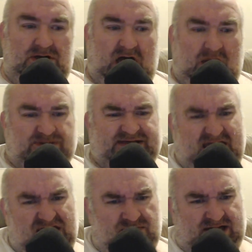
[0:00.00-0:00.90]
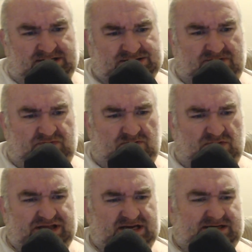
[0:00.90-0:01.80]
I was animating something, but
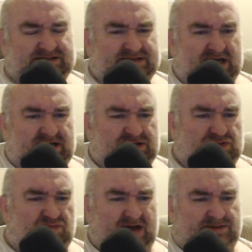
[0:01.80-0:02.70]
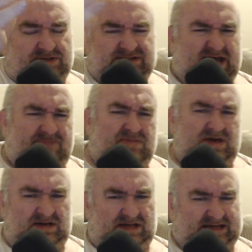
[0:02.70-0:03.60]
then I decided to bounce because I'm,
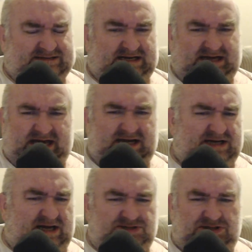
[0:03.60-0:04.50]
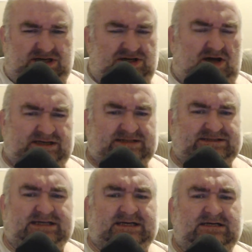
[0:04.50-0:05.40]
like I said, ADHD and
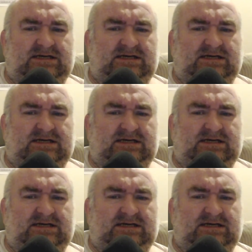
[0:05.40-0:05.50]
autistic.